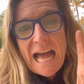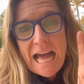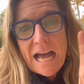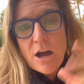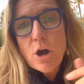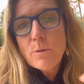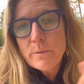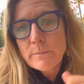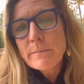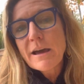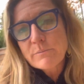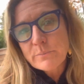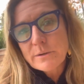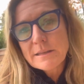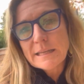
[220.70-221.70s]
open
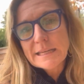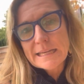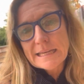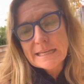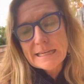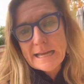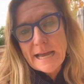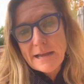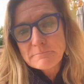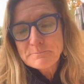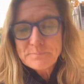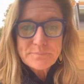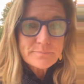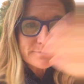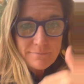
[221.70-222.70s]
mouth breathing kitty cat.
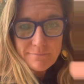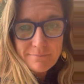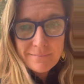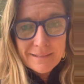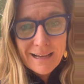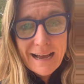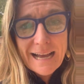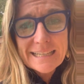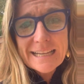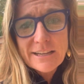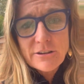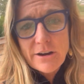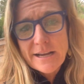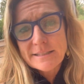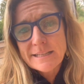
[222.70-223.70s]
I
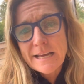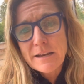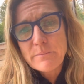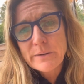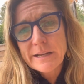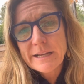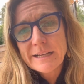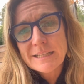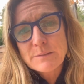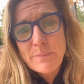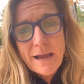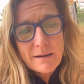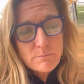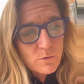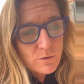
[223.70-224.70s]
digress, kind of bringing us
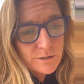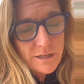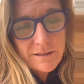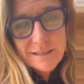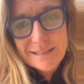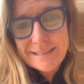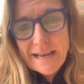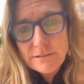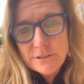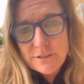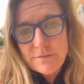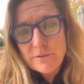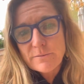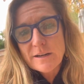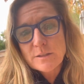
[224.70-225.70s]
back more to the sounds of
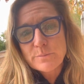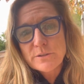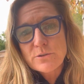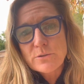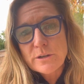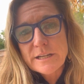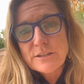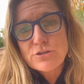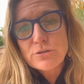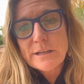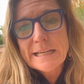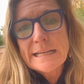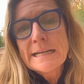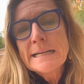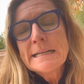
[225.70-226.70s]
the respiratory
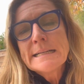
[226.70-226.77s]
tree.